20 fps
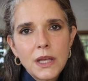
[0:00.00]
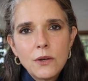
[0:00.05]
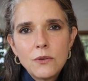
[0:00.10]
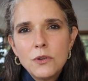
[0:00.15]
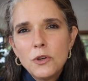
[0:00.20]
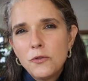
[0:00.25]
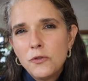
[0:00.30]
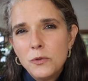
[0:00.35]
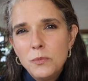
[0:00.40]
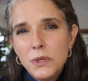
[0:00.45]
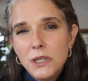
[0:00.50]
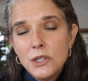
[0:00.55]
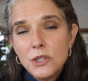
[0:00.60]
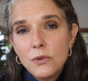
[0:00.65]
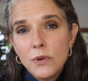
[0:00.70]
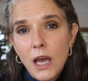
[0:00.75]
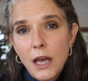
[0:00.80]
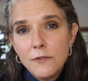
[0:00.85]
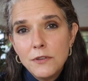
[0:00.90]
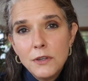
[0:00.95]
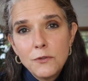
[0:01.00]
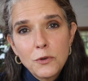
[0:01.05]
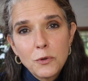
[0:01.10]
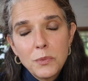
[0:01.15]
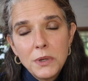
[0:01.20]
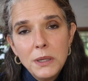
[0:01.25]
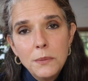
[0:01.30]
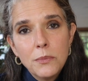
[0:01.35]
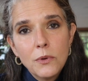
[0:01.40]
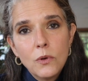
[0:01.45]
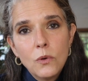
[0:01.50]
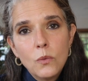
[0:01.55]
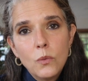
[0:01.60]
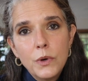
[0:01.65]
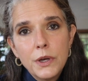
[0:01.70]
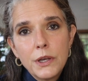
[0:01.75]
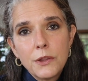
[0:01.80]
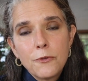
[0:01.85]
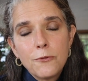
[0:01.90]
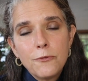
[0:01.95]
I don't know if it'd be too heavy for people
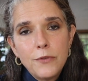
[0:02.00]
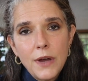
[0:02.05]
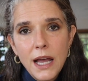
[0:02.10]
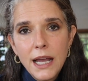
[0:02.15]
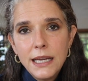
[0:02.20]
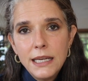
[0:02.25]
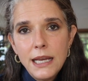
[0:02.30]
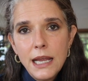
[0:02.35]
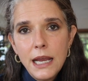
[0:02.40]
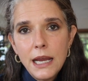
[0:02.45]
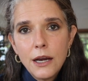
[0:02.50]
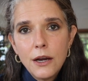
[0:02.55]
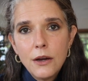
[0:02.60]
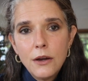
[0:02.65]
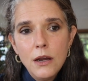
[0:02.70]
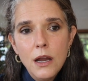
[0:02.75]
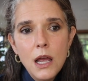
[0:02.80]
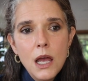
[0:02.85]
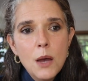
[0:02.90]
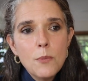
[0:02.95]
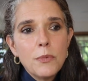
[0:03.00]
with fine hair,